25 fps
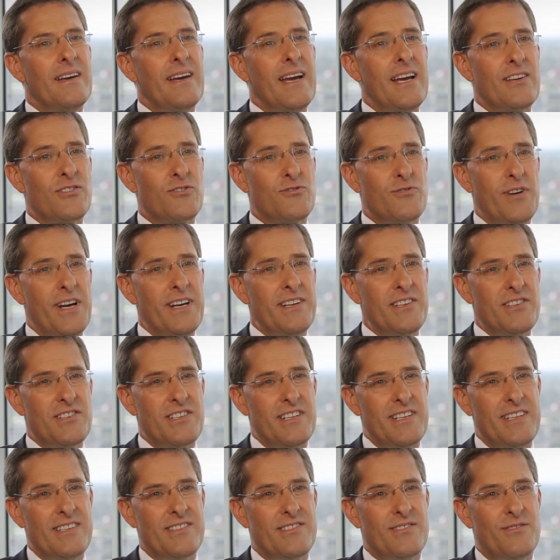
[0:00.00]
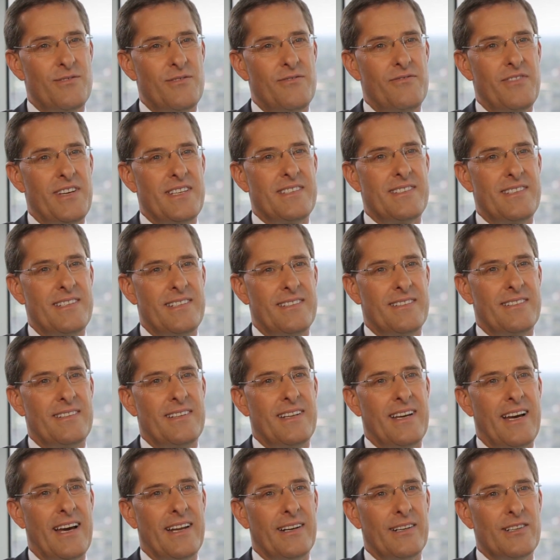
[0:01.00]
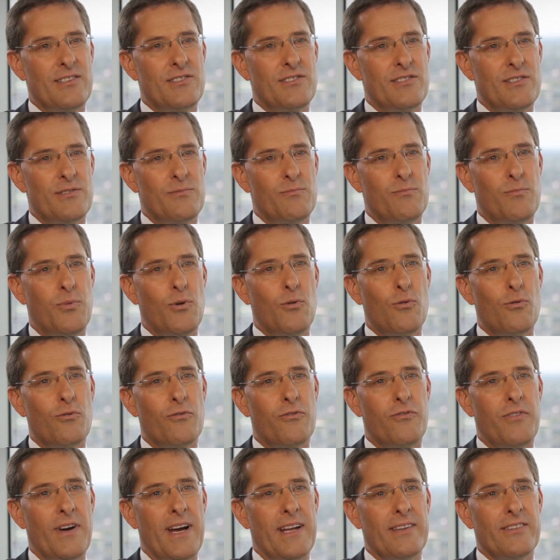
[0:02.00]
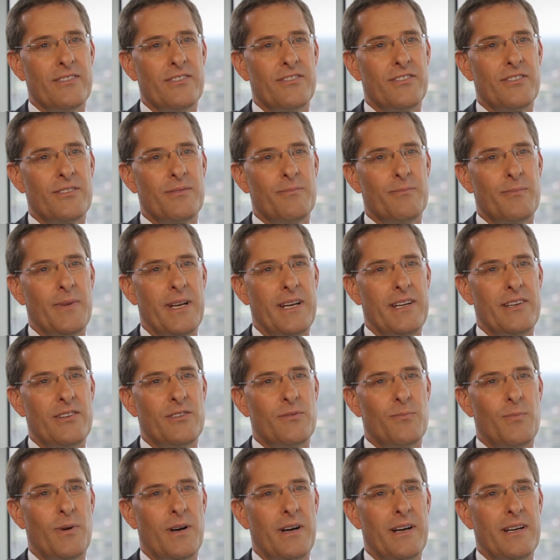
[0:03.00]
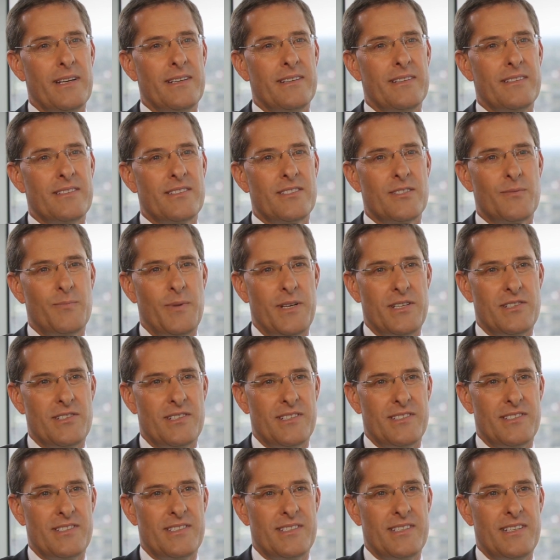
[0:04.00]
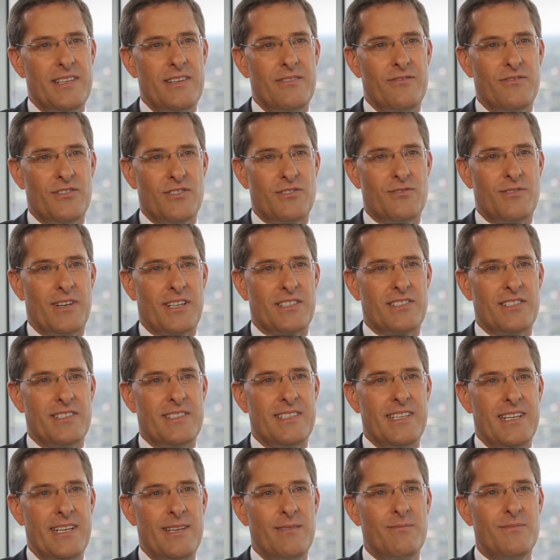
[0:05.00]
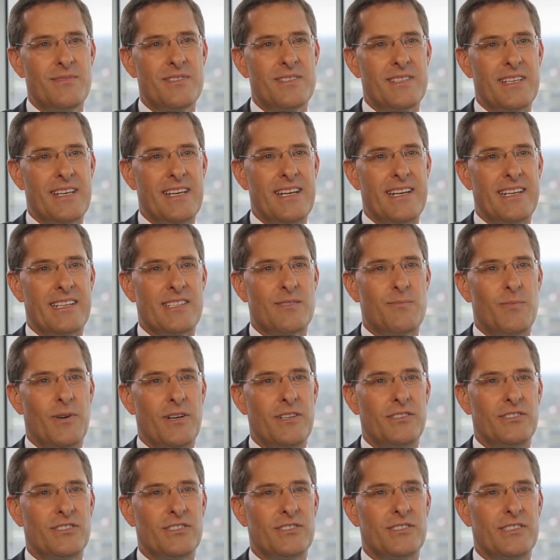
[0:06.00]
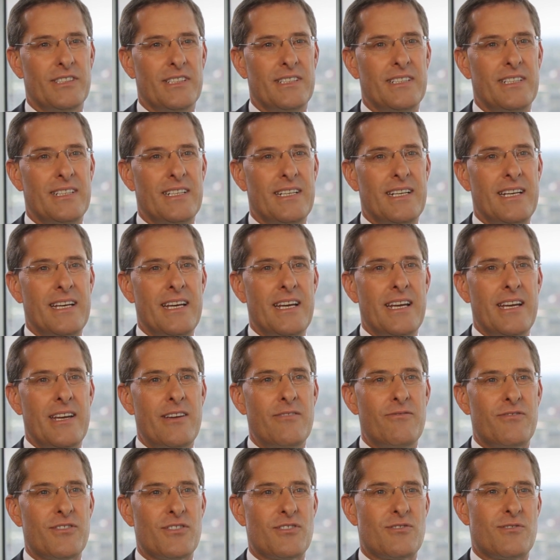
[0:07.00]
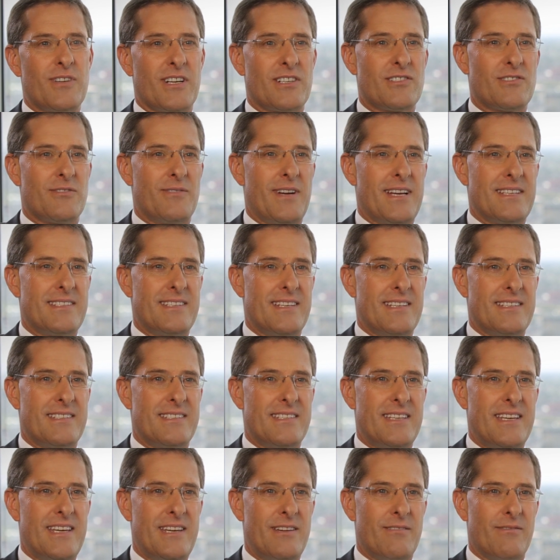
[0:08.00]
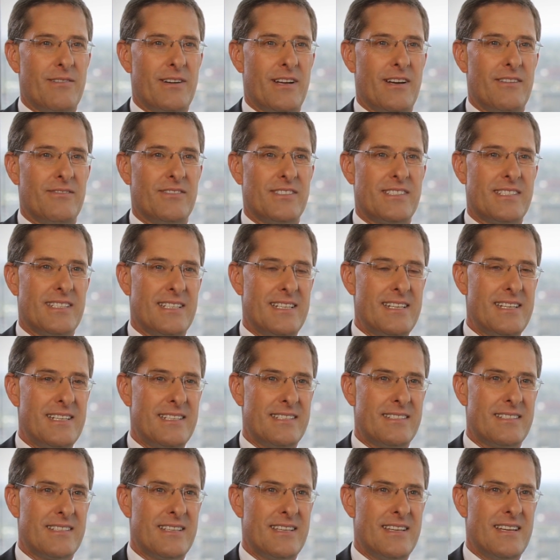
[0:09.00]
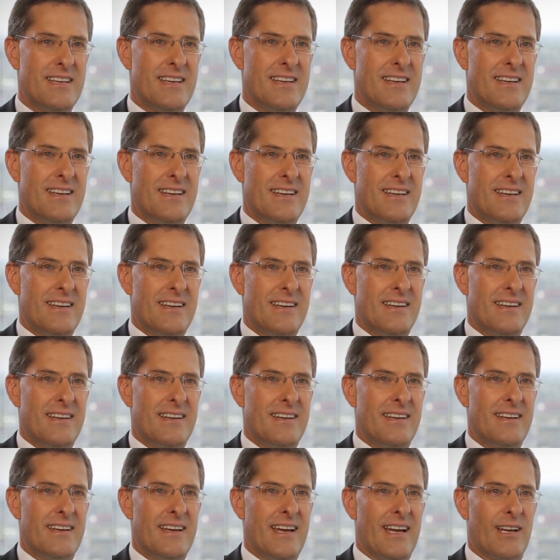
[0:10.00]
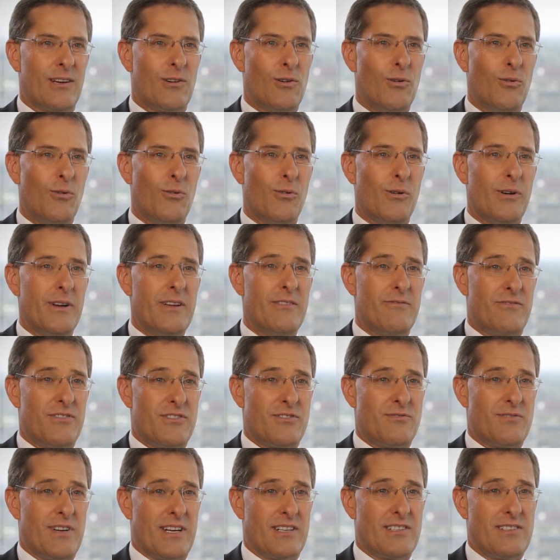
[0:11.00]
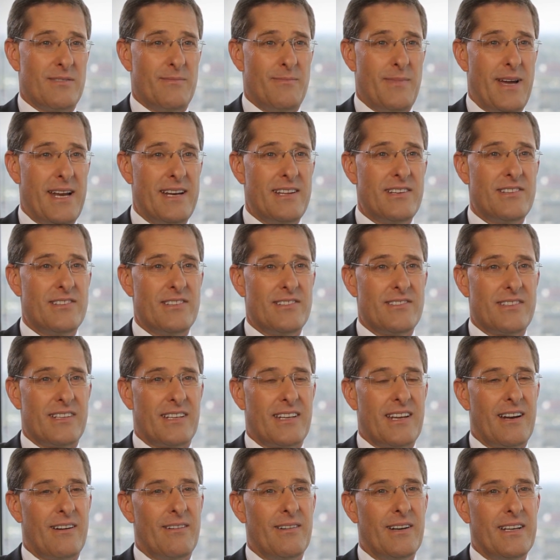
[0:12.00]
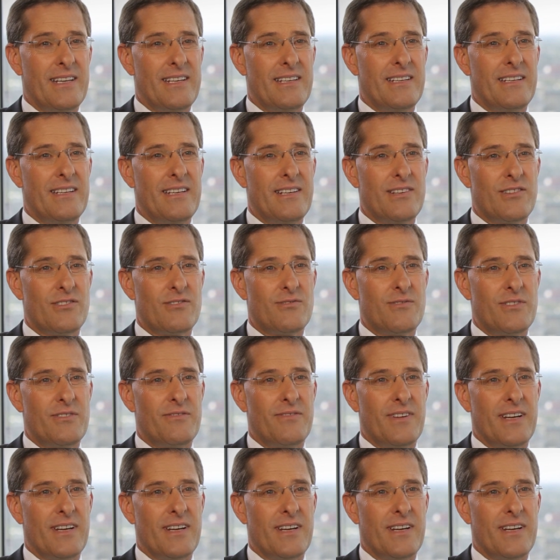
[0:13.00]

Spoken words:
Our strategy is to invest in unlisted pooled funds managed by specialist infrastructure teams to get exposure to infrastructure assets here and overseas. Our core infrastructure managers are currently Industry